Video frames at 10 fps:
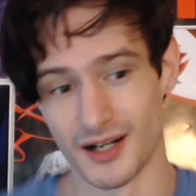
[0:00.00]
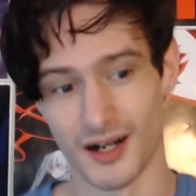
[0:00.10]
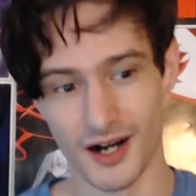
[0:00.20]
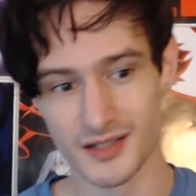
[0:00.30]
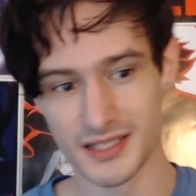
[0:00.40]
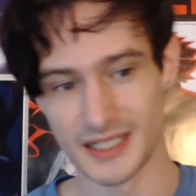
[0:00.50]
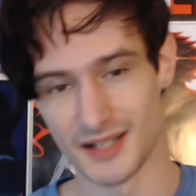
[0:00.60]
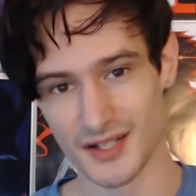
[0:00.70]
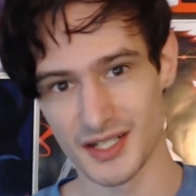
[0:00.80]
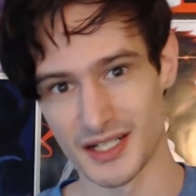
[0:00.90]
RT does
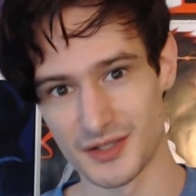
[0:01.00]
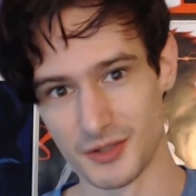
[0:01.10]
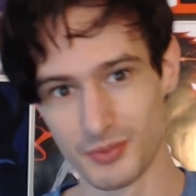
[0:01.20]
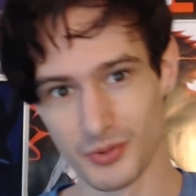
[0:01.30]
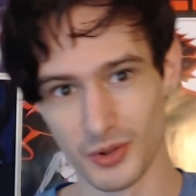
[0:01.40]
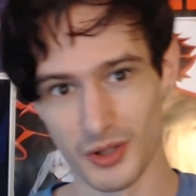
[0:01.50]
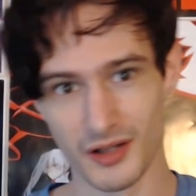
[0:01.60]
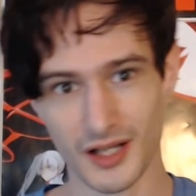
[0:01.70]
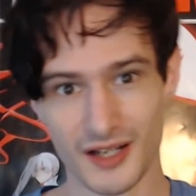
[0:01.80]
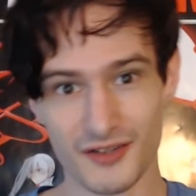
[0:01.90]
like to pull
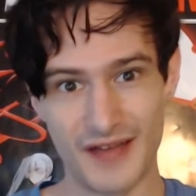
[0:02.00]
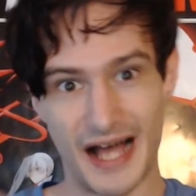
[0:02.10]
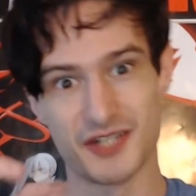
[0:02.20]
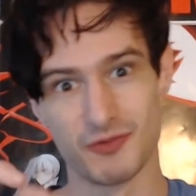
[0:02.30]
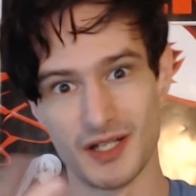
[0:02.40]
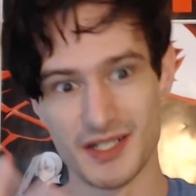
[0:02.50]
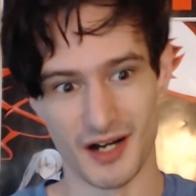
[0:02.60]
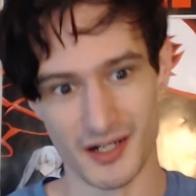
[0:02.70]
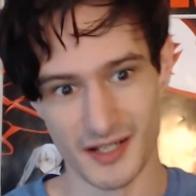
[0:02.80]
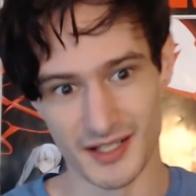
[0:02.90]
fast ones
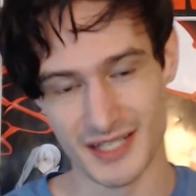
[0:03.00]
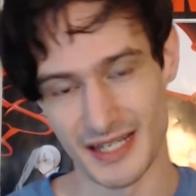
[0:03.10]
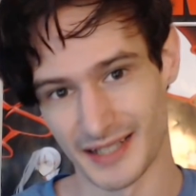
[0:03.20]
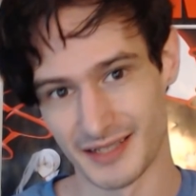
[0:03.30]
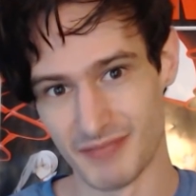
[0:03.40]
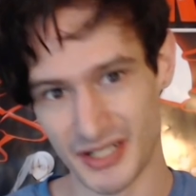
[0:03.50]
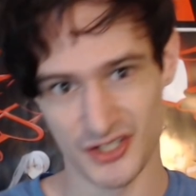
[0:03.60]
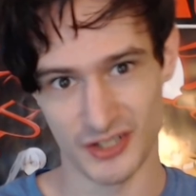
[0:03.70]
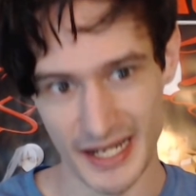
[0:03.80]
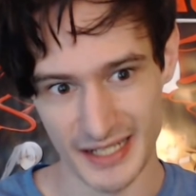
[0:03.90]
on us. They like to
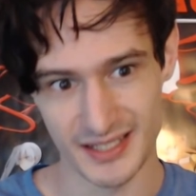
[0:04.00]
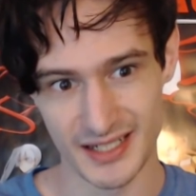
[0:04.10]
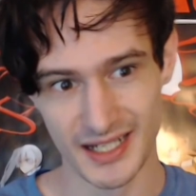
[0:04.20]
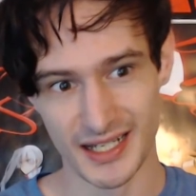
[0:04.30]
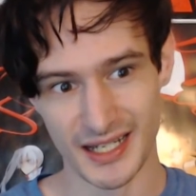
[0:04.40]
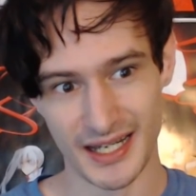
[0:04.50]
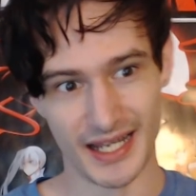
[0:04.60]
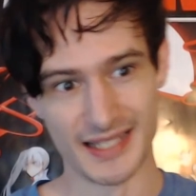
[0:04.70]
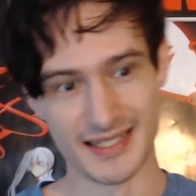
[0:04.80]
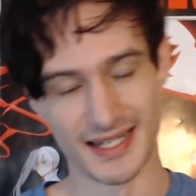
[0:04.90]
misdirect
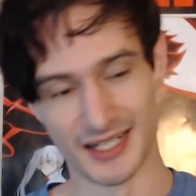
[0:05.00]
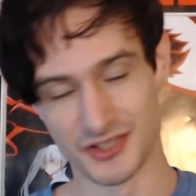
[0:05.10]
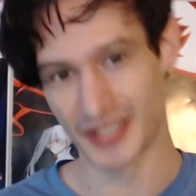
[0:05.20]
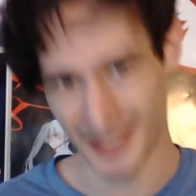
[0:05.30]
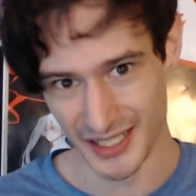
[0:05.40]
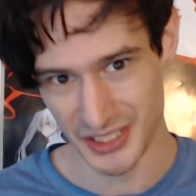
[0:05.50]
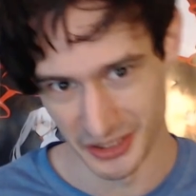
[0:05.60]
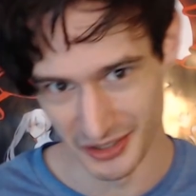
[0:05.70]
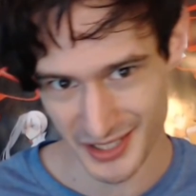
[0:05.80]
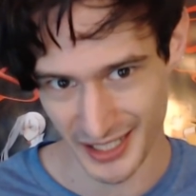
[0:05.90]
and trick You know,
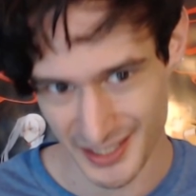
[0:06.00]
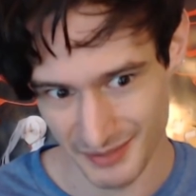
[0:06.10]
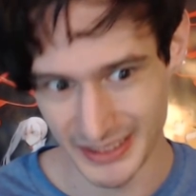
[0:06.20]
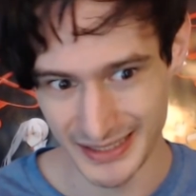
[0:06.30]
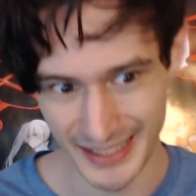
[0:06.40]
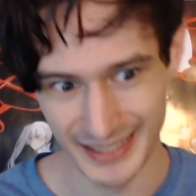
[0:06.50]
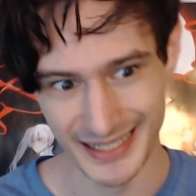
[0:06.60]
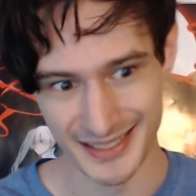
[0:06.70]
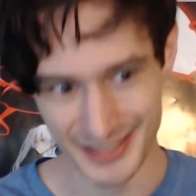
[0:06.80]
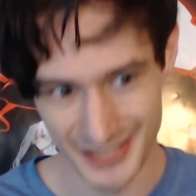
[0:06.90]
it's kind of something that they like
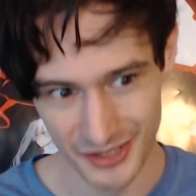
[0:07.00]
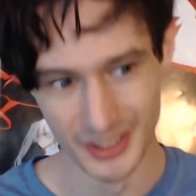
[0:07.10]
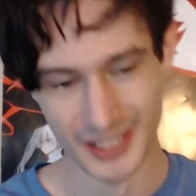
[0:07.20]
to do.